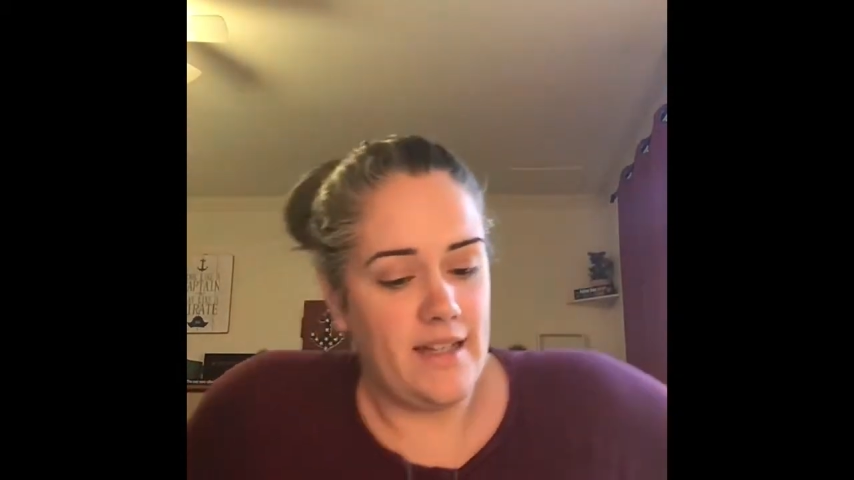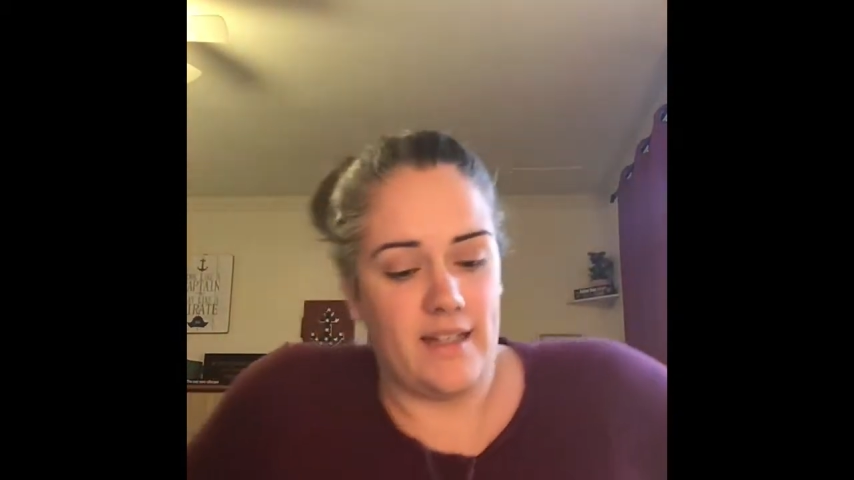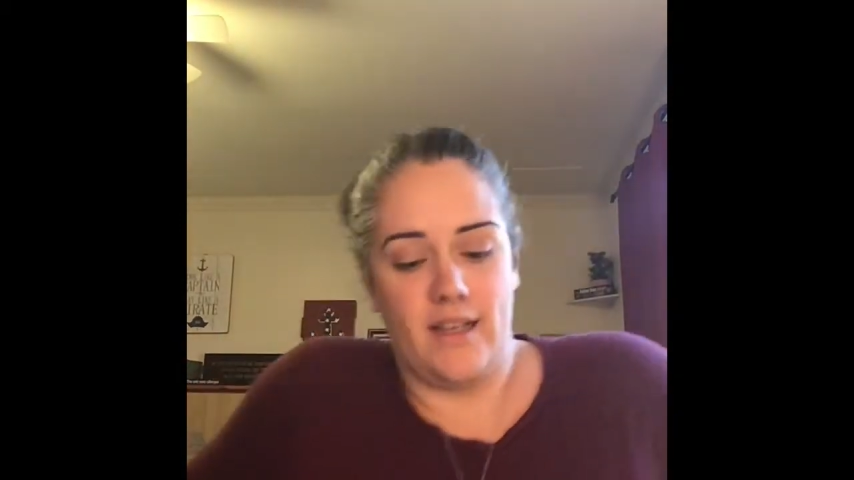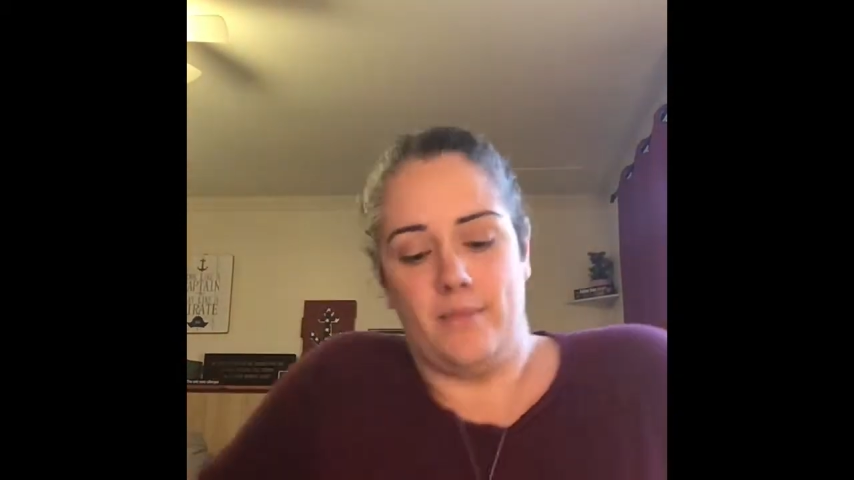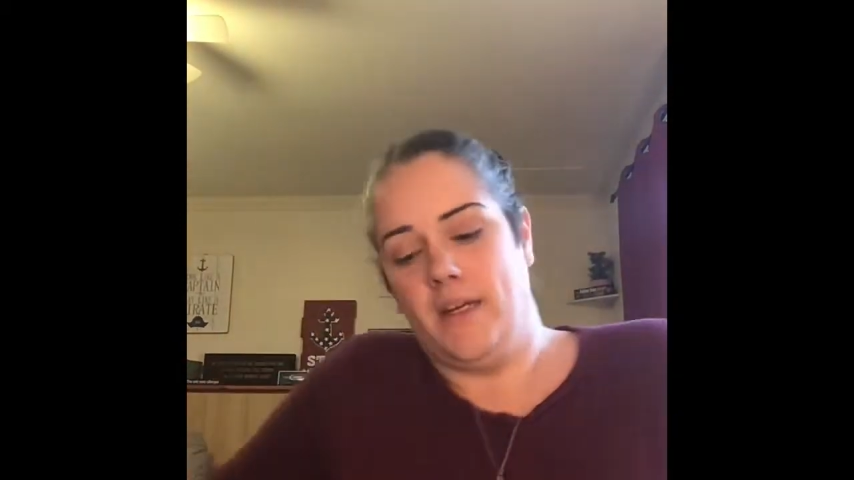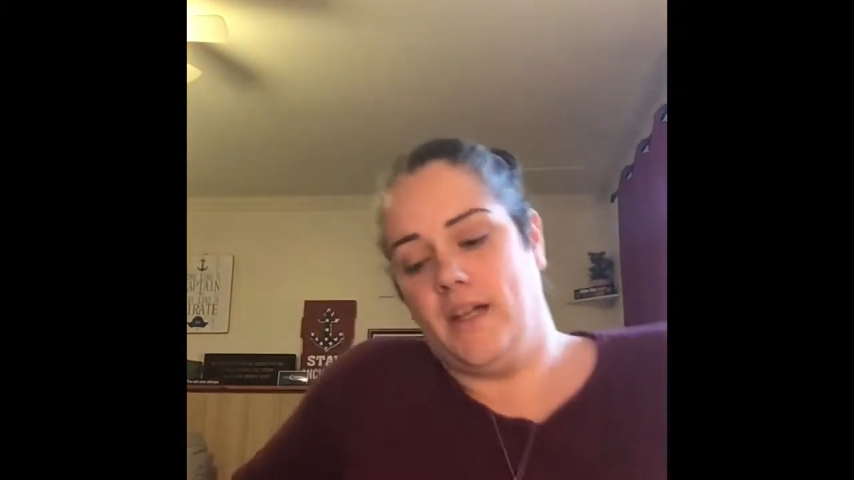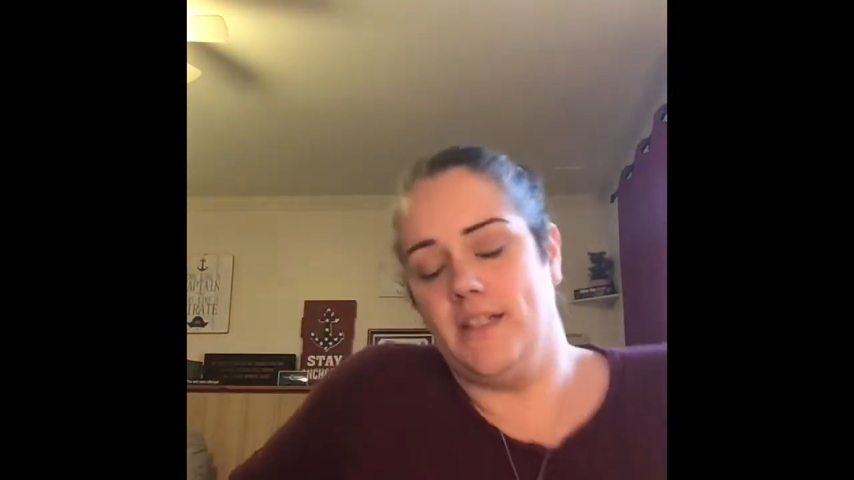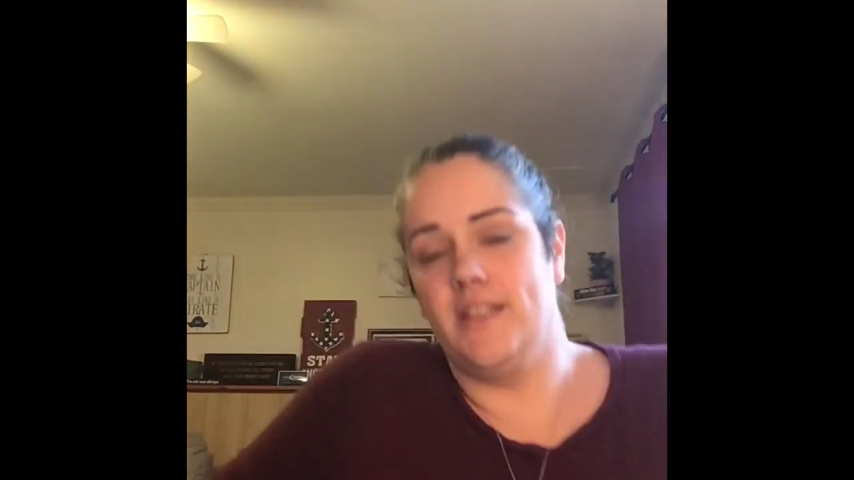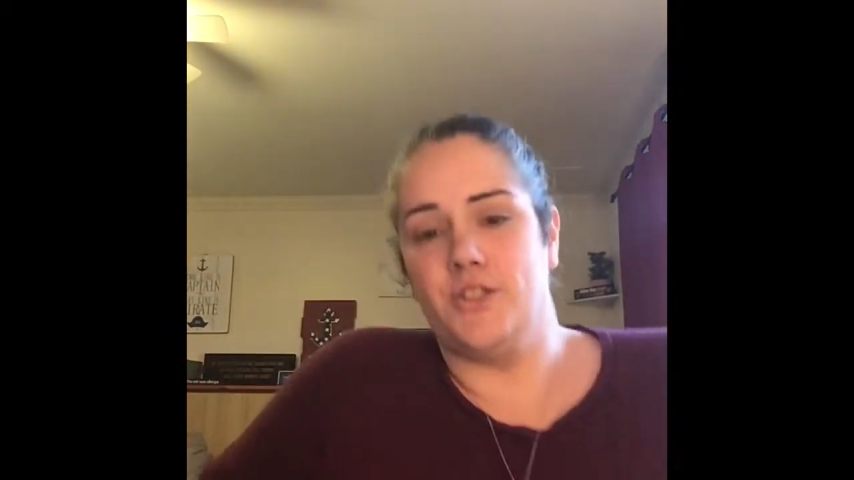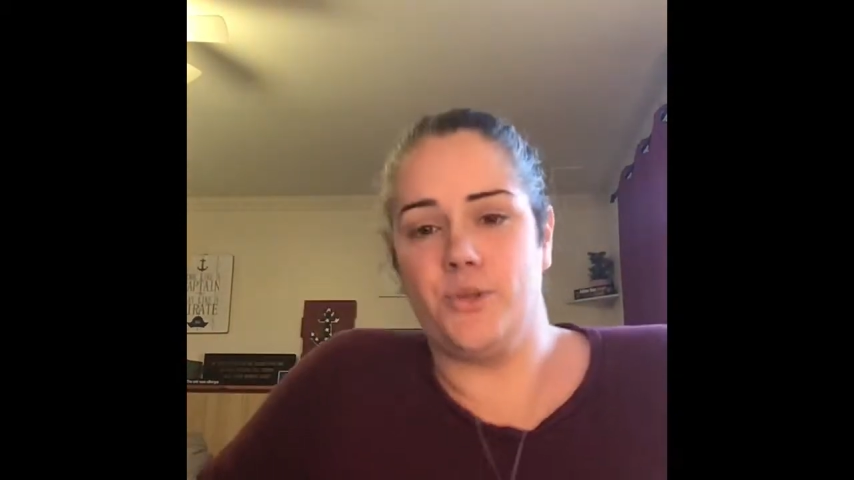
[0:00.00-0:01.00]
and I'm
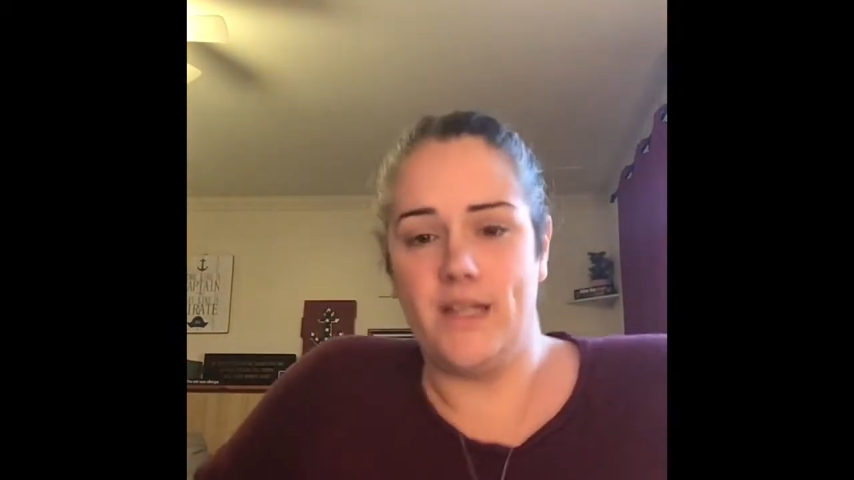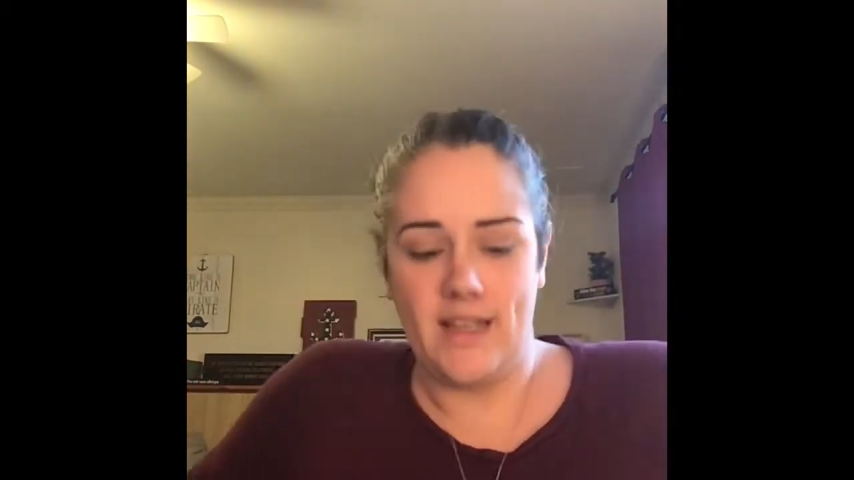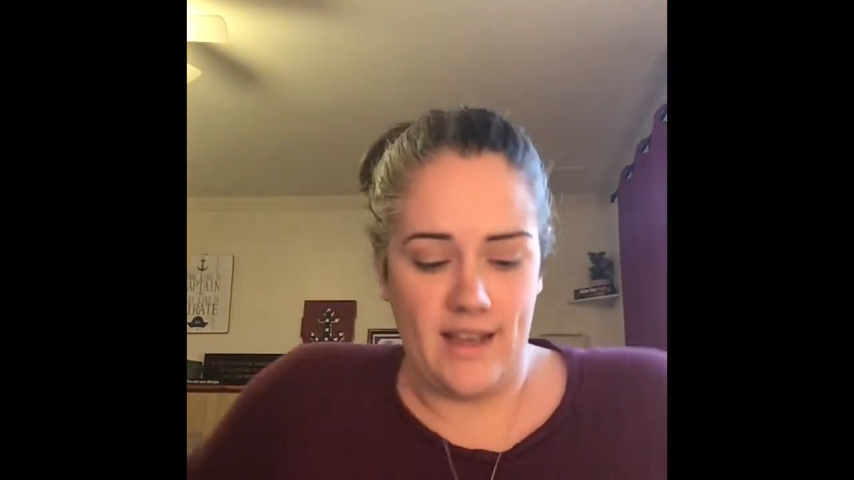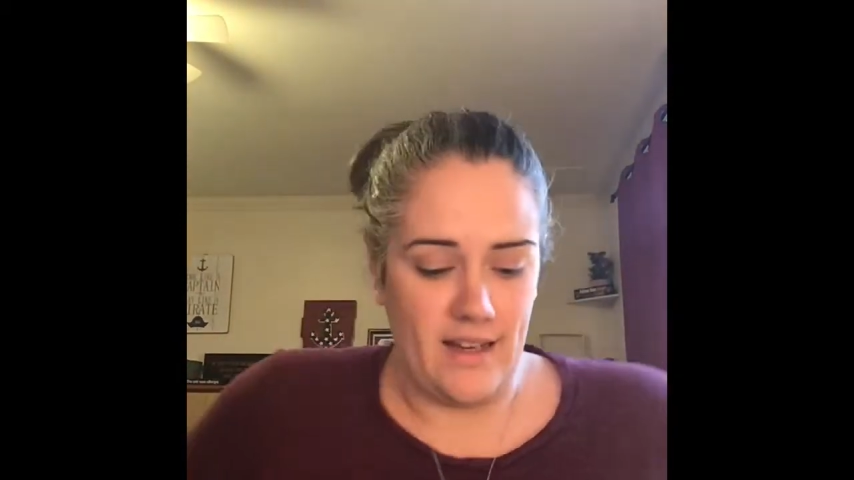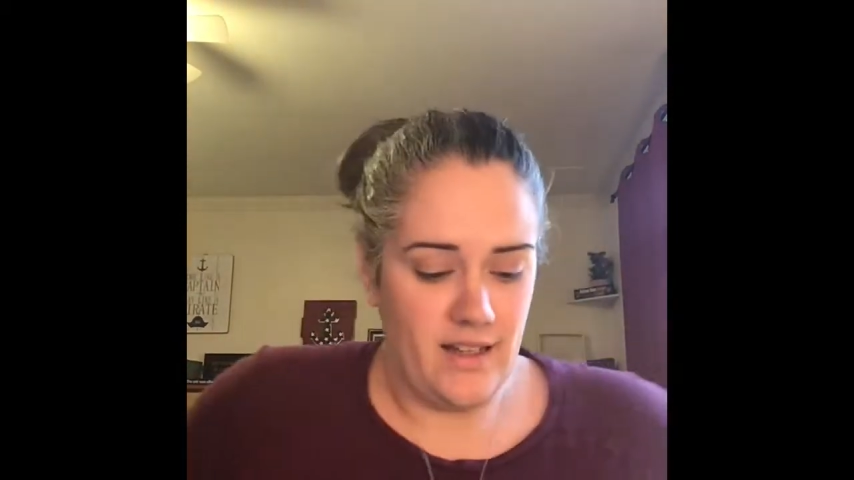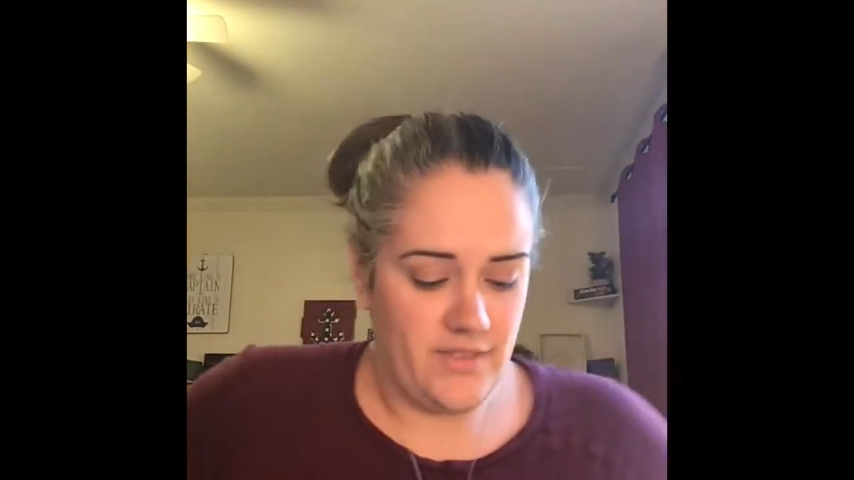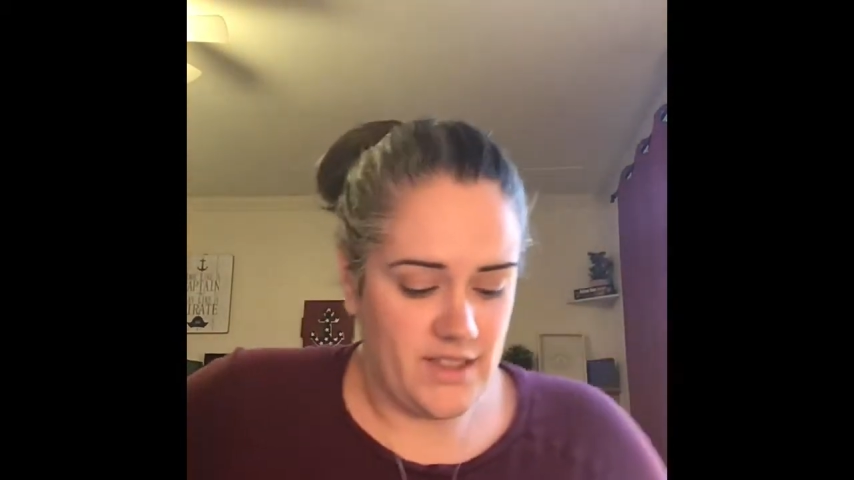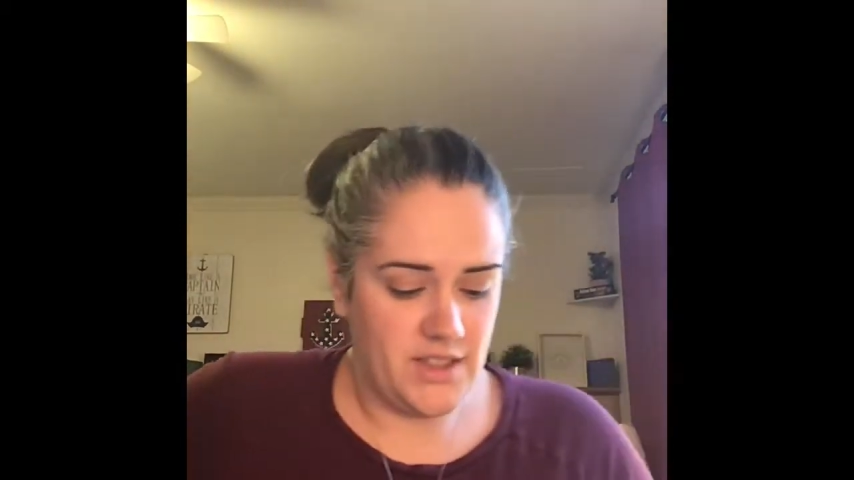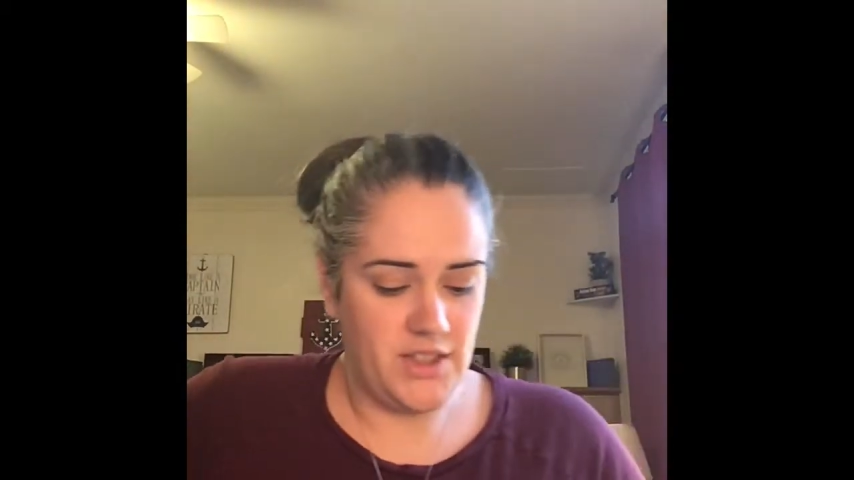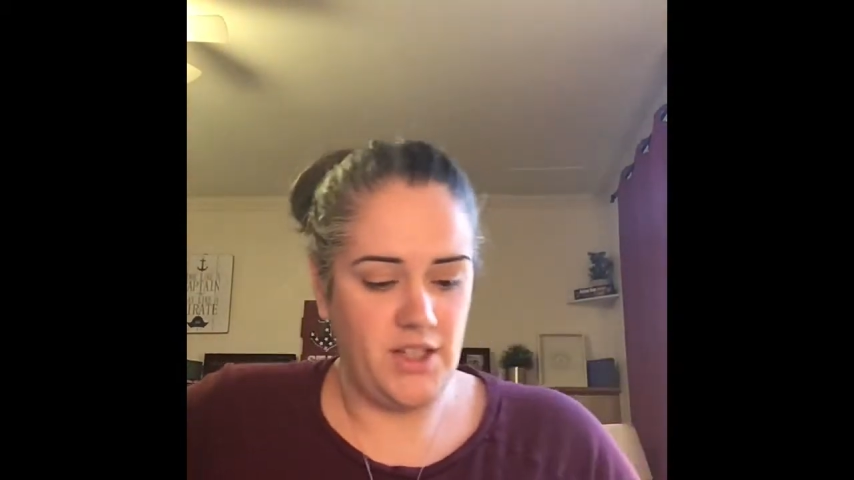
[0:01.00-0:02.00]
not enjoying any of
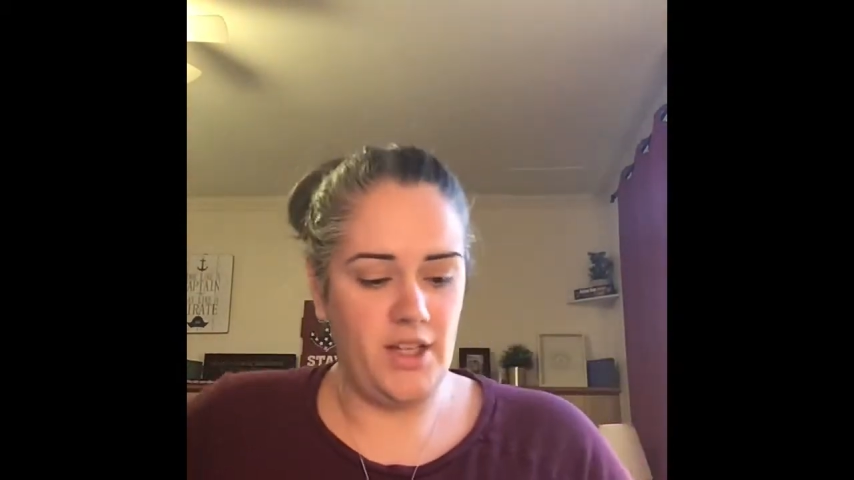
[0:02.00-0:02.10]
it